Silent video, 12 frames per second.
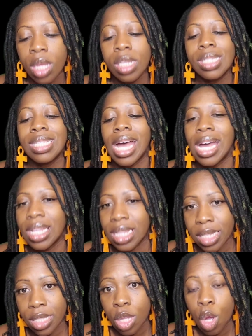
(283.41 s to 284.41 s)

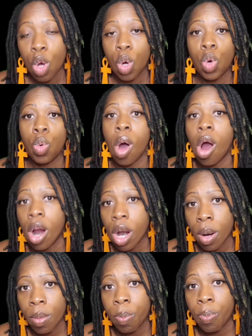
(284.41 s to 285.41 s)
stylists who
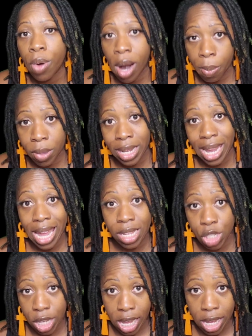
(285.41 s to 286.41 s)
are properly
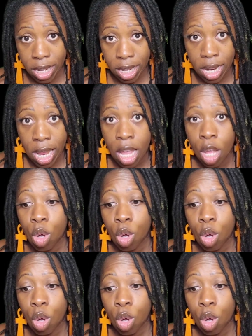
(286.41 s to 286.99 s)
educated,